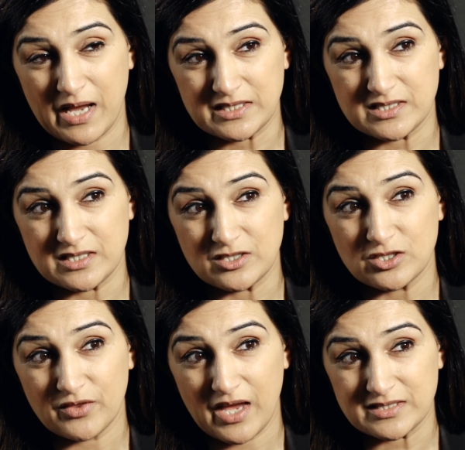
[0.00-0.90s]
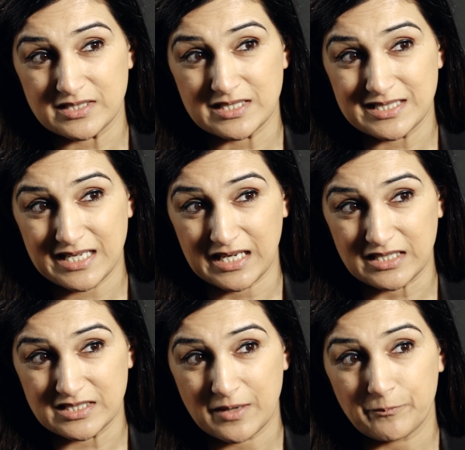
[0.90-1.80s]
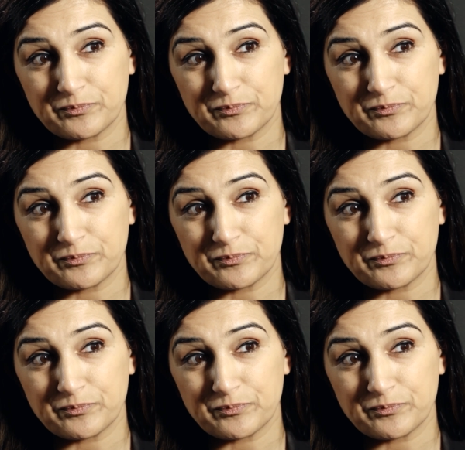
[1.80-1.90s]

Paterson in 2006,